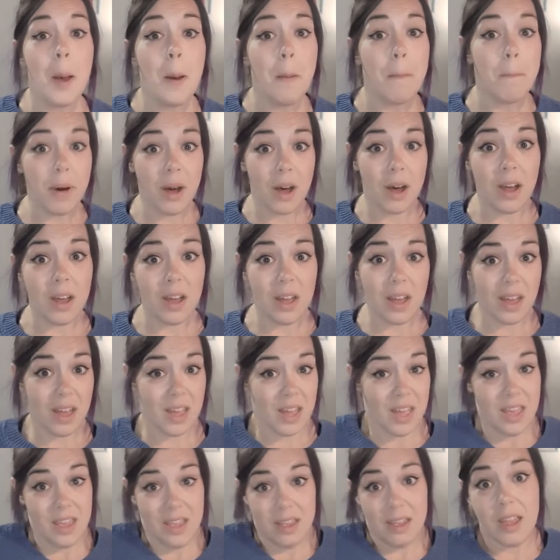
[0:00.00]
But
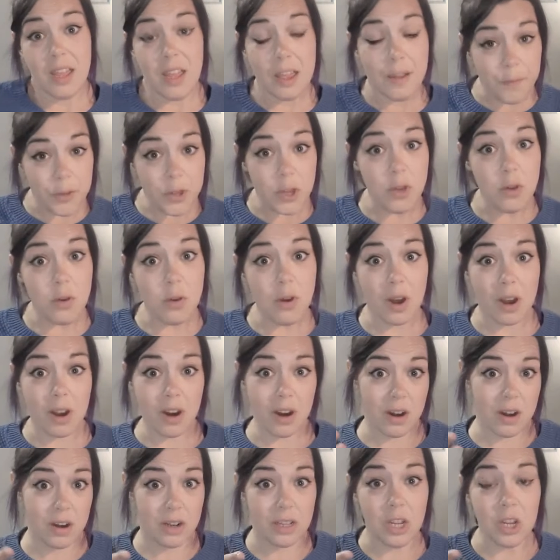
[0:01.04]
if you
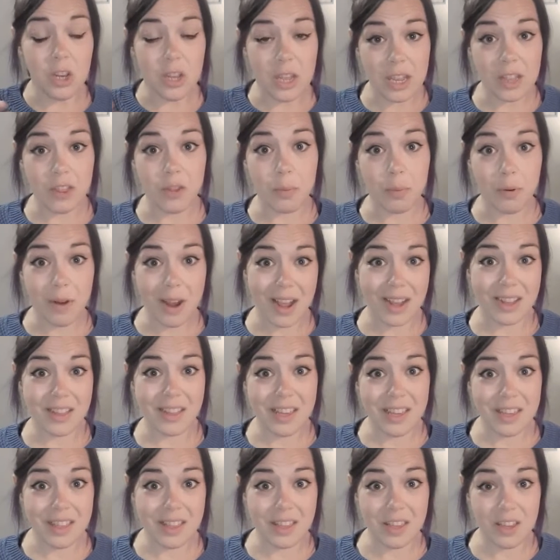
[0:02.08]
are looking to
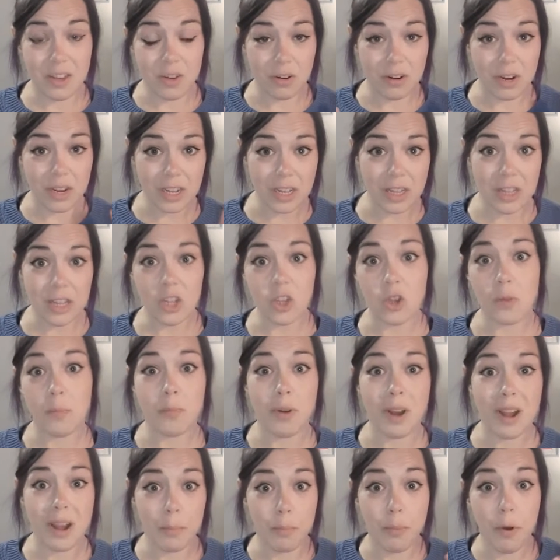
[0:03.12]
practice your English and
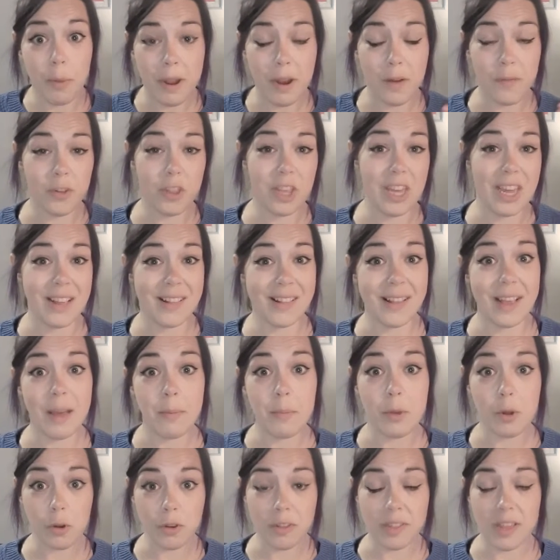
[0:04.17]
prepare for the exam
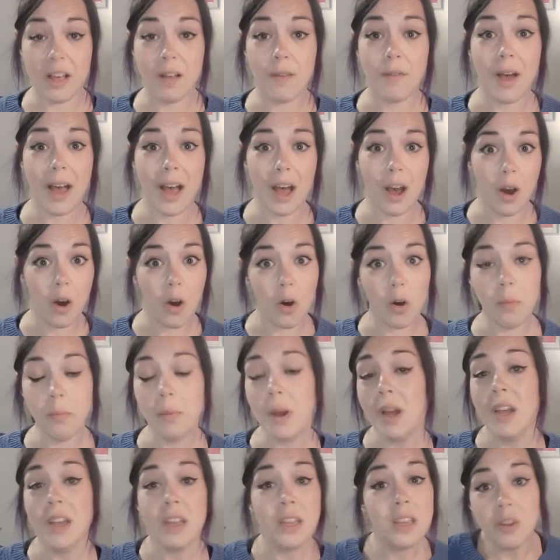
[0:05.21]
yourself at home,
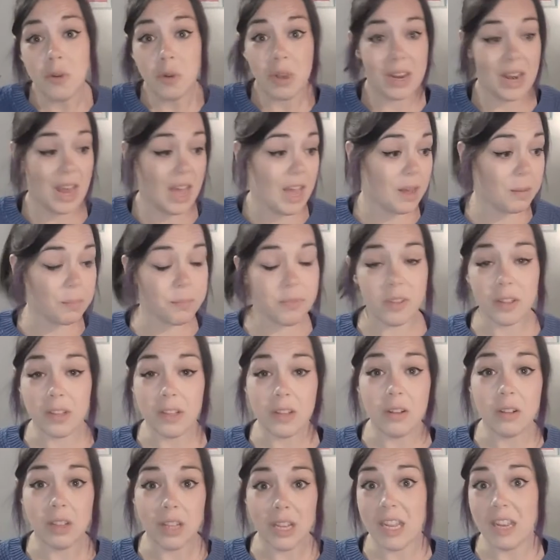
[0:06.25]
you can
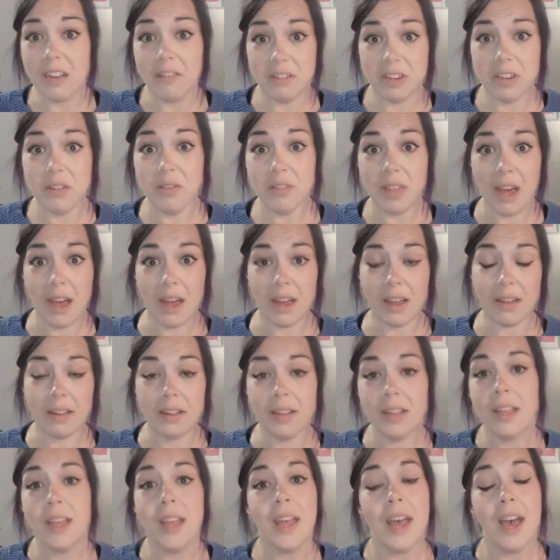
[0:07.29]
absolutely do that.
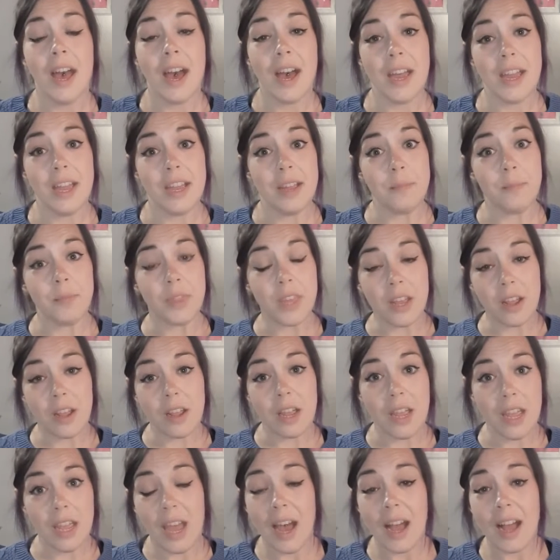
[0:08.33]

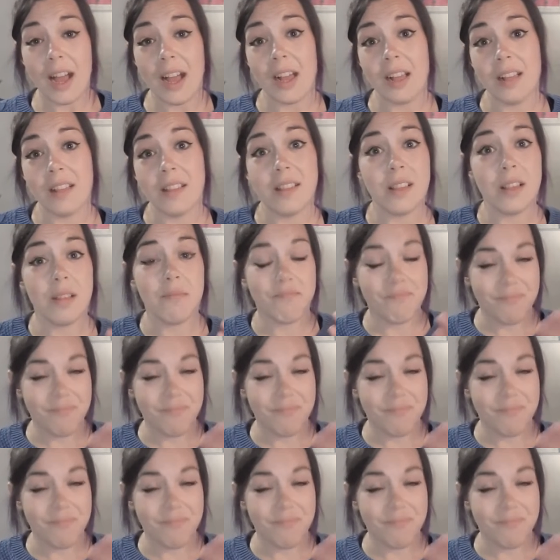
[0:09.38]
It has